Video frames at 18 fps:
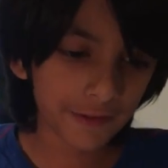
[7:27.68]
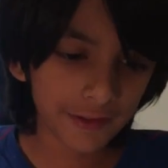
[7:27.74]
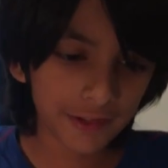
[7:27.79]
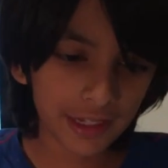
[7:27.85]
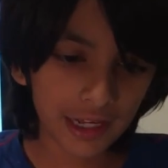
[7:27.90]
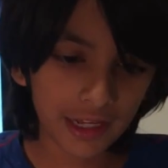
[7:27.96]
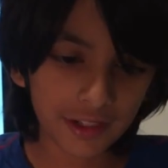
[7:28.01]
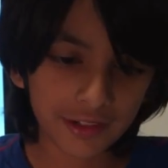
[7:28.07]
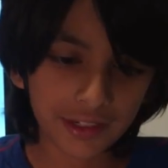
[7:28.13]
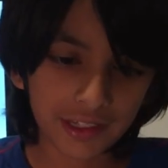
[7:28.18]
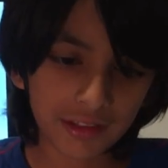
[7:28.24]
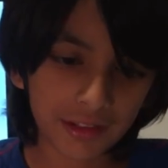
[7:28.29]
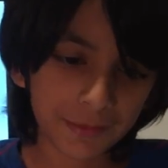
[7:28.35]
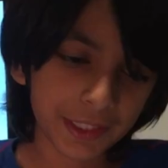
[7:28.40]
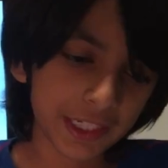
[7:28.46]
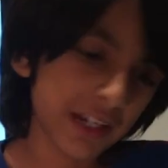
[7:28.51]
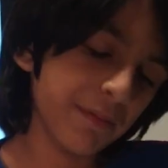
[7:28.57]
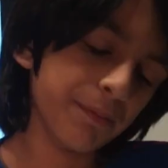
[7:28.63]

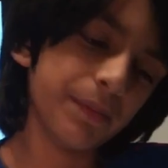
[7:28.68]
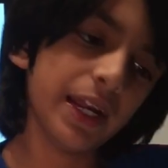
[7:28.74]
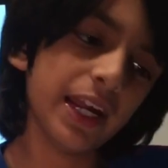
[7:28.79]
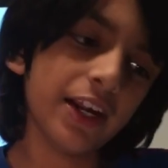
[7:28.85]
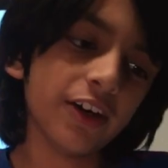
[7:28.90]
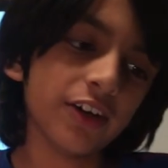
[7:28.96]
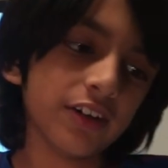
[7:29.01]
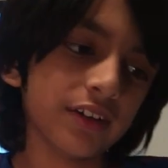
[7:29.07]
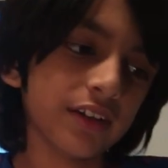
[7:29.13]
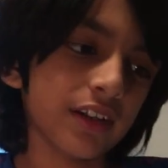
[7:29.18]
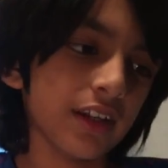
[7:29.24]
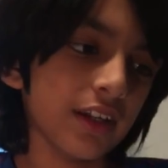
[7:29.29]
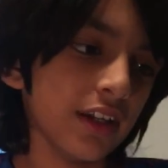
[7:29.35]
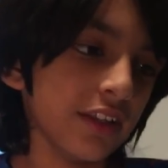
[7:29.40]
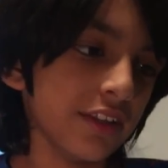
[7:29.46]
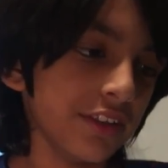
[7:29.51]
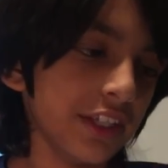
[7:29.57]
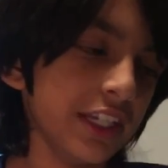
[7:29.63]
let me compare
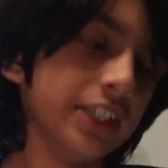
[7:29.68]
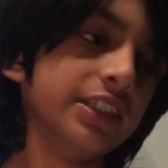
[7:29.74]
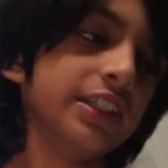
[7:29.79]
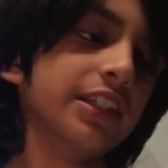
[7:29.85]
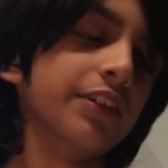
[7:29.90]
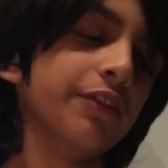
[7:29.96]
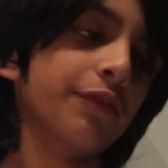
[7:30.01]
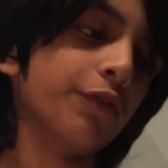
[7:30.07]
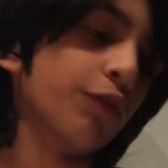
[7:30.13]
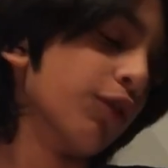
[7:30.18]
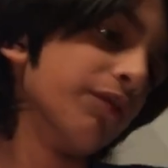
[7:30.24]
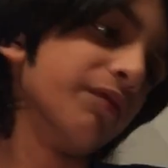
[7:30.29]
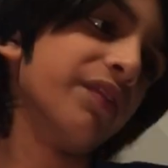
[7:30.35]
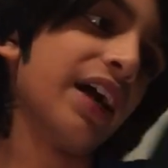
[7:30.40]
these in the form